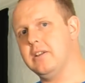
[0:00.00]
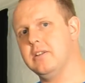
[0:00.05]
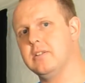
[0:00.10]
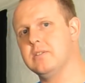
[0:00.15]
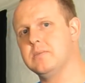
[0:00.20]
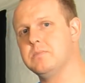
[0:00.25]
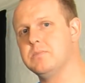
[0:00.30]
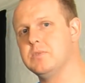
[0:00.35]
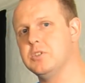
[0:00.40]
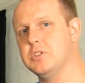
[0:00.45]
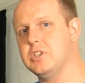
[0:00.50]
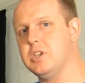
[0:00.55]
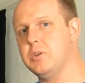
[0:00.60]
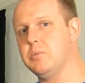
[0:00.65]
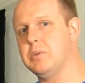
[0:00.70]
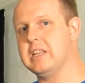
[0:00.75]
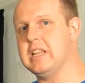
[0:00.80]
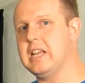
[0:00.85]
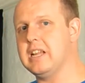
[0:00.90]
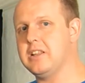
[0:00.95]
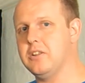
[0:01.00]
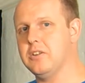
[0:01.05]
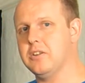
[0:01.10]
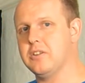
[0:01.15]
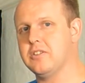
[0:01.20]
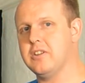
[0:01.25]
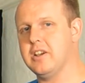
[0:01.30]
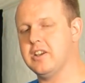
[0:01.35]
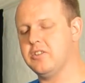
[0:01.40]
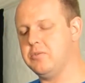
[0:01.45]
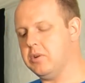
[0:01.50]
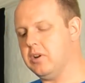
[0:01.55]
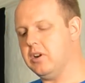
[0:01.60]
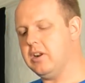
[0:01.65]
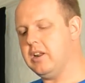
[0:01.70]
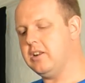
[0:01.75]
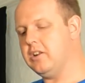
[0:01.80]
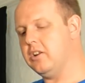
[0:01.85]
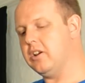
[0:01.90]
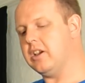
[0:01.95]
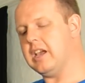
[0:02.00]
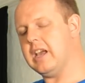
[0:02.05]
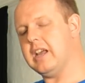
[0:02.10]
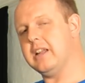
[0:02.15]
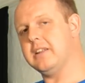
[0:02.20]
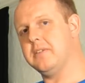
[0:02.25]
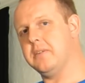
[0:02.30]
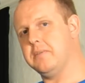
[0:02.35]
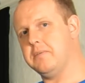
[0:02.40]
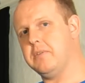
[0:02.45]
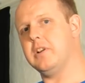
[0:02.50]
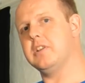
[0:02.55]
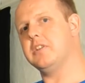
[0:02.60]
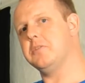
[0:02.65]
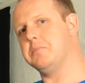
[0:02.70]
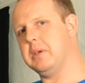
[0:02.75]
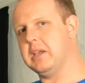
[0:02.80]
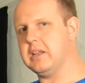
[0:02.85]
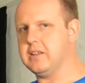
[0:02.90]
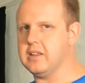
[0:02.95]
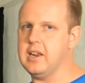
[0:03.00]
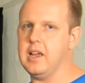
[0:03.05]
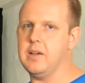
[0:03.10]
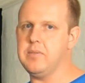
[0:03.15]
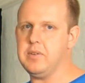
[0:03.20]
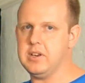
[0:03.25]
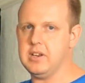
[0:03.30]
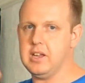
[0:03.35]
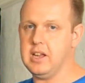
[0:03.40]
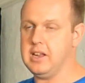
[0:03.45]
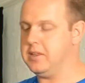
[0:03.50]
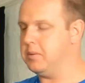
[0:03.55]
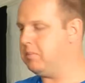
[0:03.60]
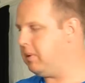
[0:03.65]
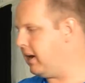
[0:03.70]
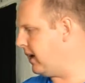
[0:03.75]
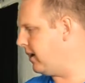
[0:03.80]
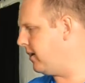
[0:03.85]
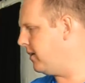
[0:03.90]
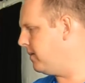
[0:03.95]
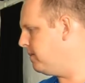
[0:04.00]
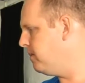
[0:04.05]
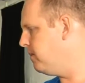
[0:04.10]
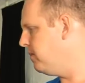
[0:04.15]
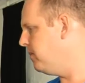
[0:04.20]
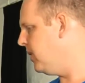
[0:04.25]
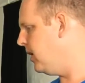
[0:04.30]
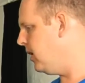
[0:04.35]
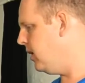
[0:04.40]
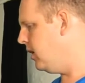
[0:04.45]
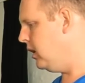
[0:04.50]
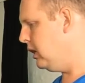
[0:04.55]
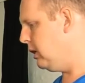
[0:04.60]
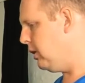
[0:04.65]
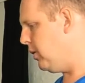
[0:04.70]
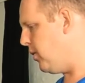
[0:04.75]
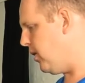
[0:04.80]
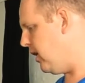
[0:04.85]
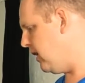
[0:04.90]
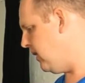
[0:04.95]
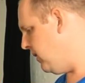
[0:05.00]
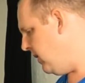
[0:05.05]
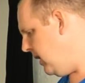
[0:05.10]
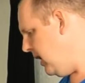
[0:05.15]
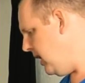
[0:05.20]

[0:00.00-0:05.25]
to see what that looks like. So we're going to look at the Follies pink, the lavender and the black. Right, then